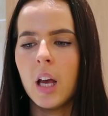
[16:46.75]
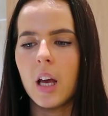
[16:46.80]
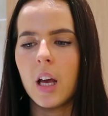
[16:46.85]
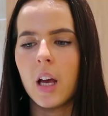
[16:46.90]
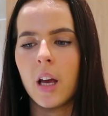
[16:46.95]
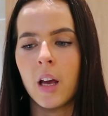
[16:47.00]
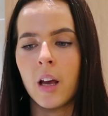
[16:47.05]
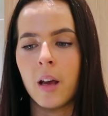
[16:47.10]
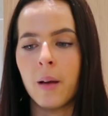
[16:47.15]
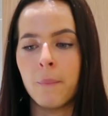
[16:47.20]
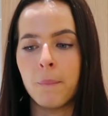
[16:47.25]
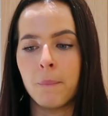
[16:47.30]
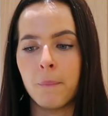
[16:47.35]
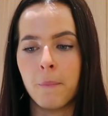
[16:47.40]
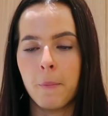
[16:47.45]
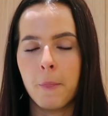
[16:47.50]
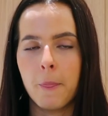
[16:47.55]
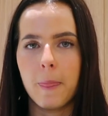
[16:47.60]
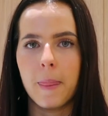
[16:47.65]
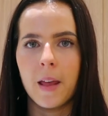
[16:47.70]

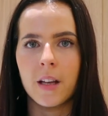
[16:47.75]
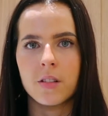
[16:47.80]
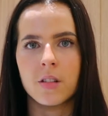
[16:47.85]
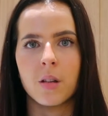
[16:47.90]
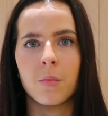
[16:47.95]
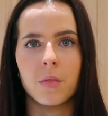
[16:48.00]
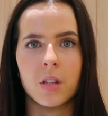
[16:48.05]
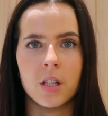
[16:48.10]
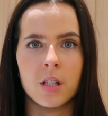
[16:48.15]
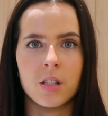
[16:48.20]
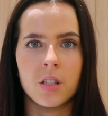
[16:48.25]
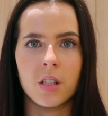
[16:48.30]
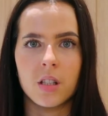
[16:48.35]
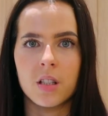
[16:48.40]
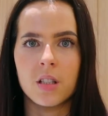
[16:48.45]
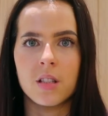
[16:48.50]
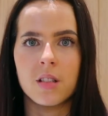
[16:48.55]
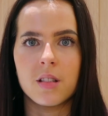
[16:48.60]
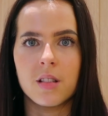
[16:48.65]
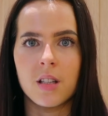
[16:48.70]
That's something to
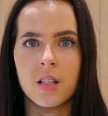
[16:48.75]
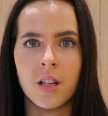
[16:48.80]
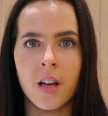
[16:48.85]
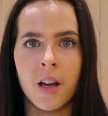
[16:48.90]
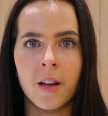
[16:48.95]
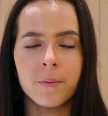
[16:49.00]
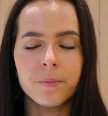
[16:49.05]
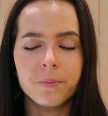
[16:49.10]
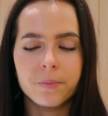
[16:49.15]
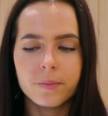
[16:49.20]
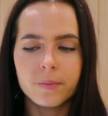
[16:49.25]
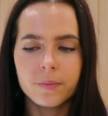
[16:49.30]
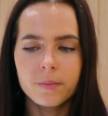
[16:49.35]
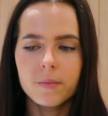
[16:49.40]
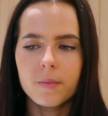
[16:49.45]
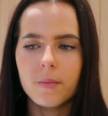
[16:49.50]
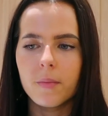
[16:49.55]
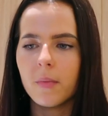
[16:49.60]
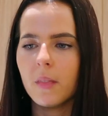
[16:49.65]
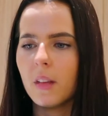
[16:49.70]
consider
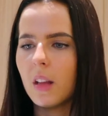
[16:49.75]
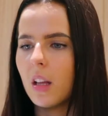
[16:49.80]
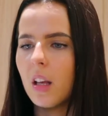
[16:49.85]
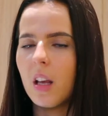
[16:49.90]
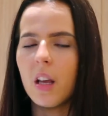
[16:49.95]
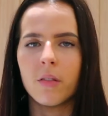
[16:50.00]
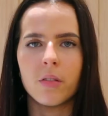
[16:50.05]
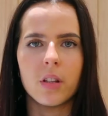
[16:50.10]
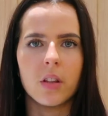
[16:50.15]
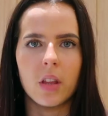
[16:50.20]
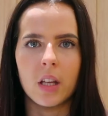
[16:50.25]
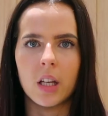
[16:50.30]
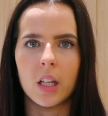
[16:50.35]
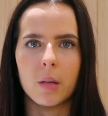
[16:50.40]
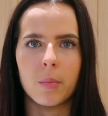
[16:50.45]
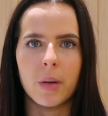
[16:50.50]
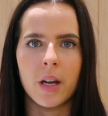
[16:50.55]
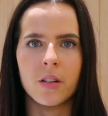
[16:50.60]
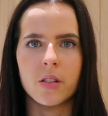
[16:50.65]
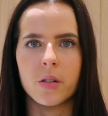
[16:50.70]
if you're
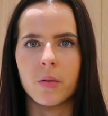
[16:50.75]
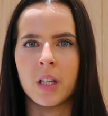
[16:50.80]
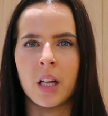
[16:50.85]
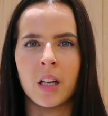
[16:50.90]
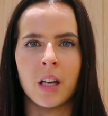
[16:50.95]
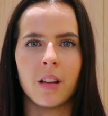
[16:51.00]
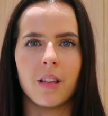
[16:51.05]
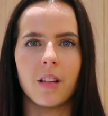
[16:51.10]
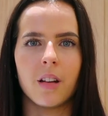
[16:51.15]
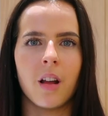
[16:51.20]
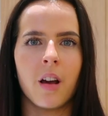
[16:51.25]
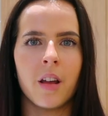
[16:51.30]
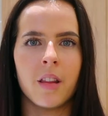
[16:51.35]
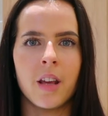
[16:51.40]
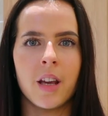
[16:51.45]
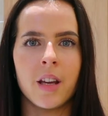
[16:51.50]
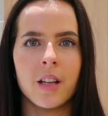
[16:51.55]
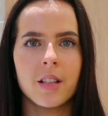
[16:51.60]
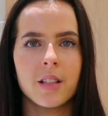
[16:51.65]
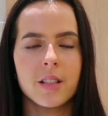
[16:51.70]
thinking about doing anything
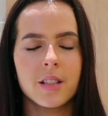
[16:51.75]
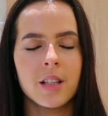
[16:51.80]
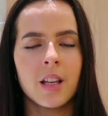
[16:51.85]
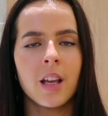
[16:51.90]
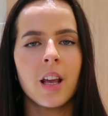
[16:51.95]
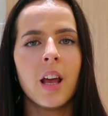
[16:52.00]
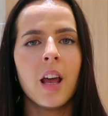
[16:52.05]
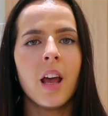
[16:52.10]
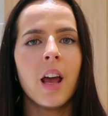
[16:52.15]
like this.